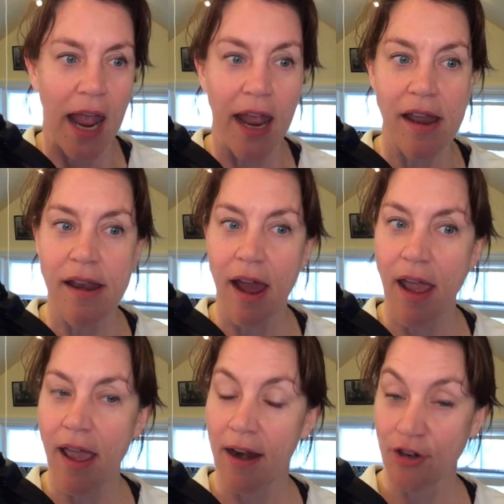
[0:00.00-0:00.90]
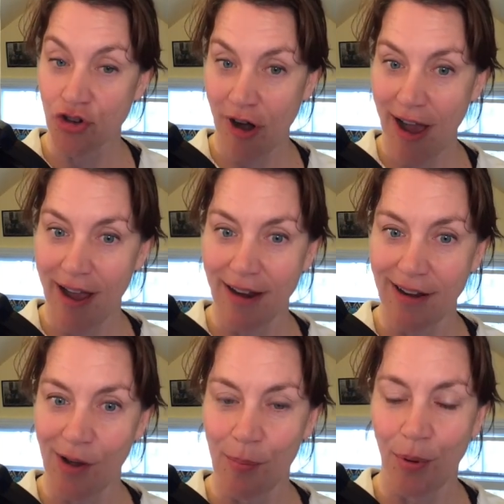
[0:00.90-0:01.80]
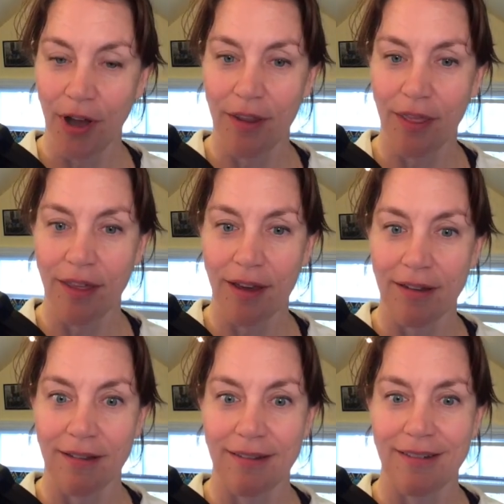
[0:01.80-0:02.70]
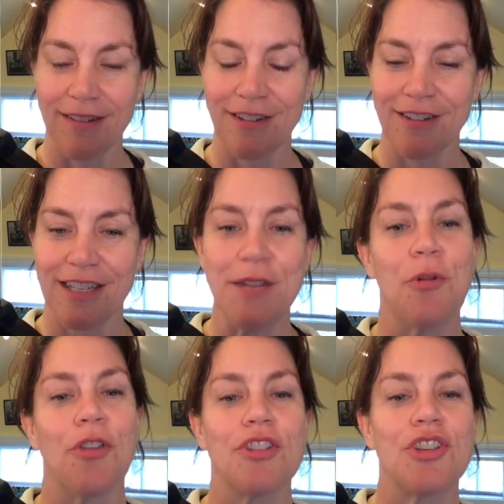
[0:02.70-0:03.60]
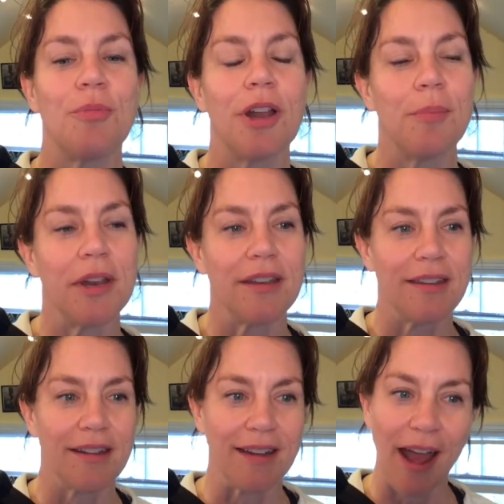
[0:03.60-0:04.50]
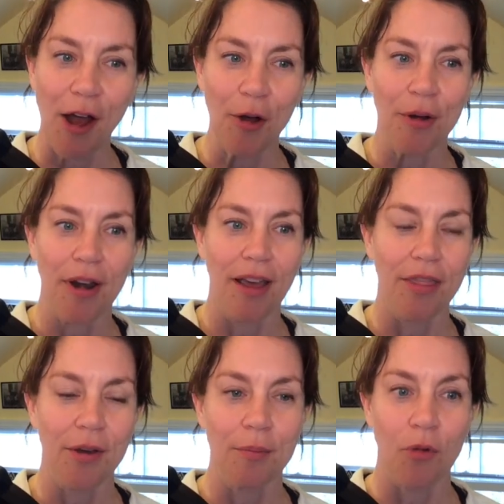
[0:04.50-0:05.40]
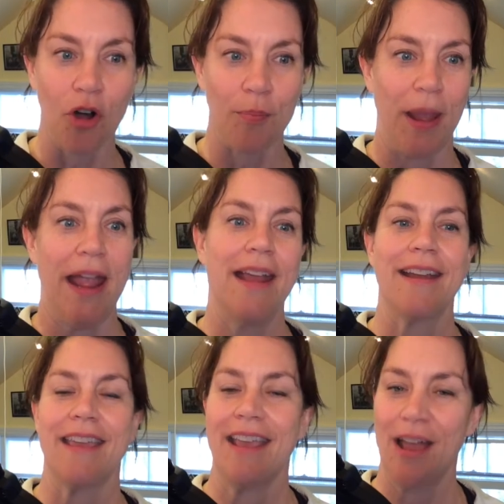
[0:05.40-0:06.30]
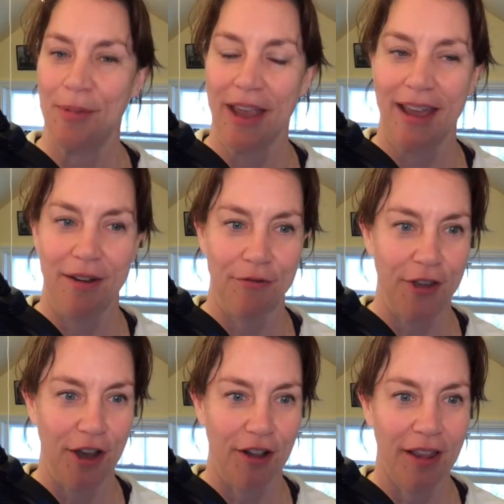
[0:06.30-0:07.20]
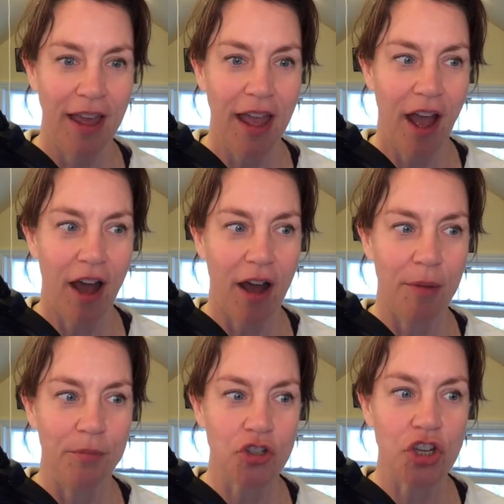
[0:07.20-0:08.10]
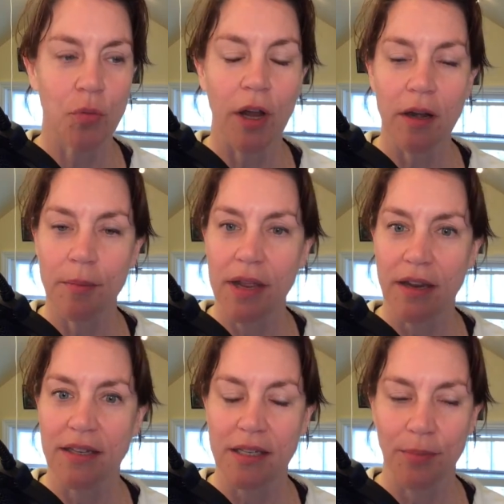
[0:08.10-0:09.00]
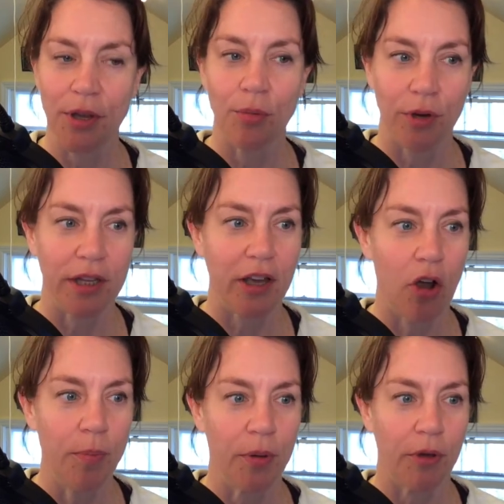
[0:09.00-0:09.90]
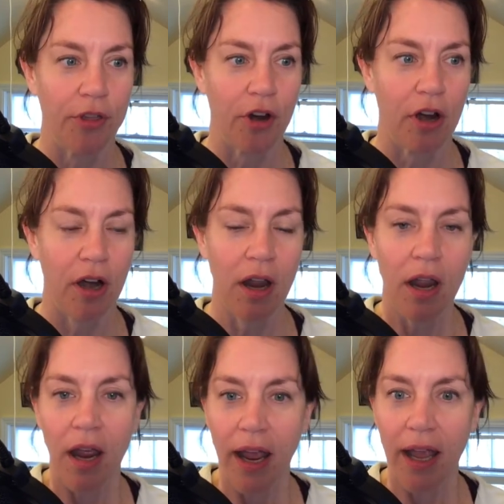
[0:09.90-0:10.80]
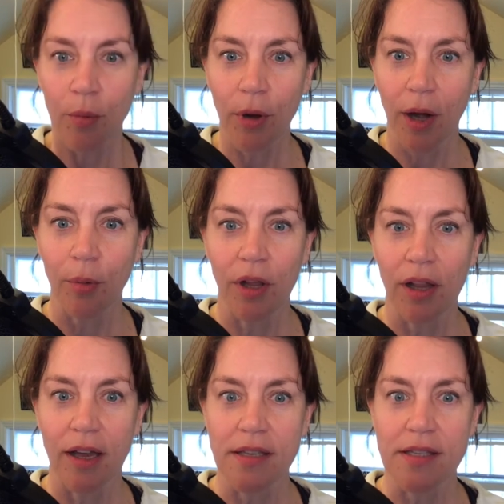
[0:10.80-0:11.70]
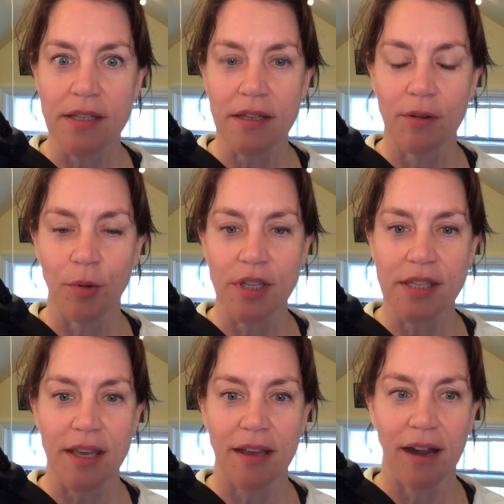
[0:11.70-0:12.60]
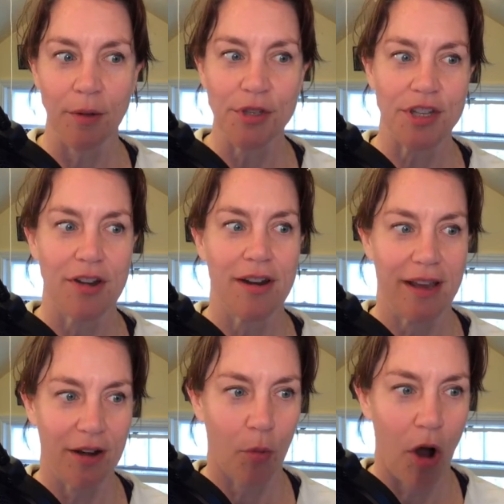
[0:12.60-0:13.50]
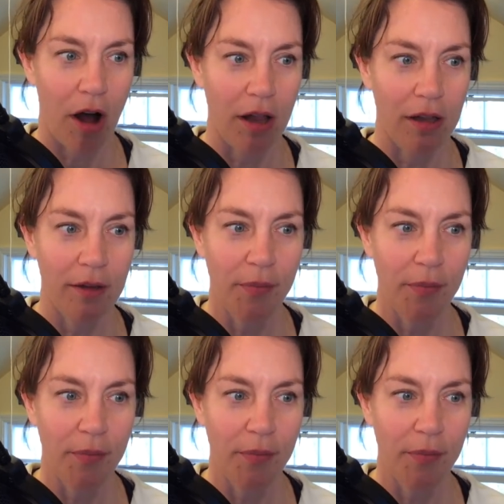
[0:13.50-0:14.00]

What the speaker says: And I tried, but the deeper that she wanted me to dig down, the more panicky I began to feel. She wanted me to be really open with her. And what I realized was that I was starting to hit a wall.